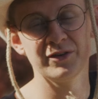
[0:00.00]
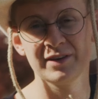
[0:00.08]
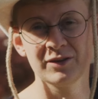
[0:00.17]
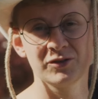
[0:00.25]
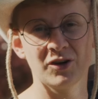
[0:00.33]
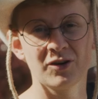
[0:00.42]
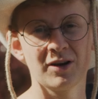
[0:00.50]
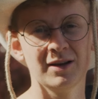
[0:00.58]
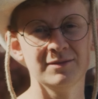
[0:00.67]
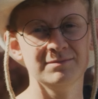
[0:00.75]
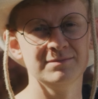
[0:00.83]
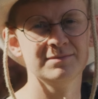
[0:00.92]
to sell
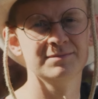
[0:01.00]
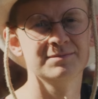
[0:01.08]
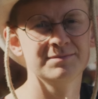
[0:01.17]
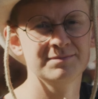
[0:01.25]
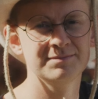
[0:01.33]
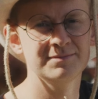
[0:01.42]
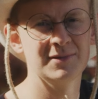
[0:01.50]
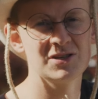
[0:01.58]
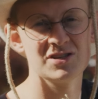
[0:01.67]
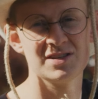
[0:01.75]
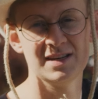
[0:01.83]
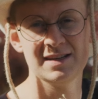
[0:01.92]
chocolate. I
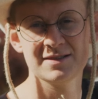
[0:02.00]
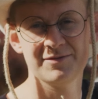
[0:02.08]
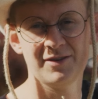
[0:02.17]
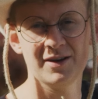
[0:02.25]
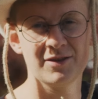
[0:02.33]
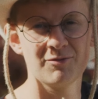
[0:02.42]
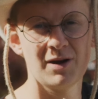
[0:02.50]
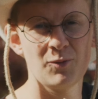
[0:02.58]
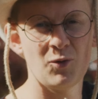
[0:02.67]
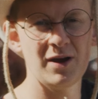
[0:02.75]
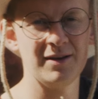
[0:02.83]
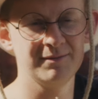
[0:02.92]
just needed to find the right
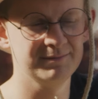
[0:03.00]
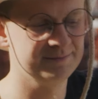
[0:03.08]
one.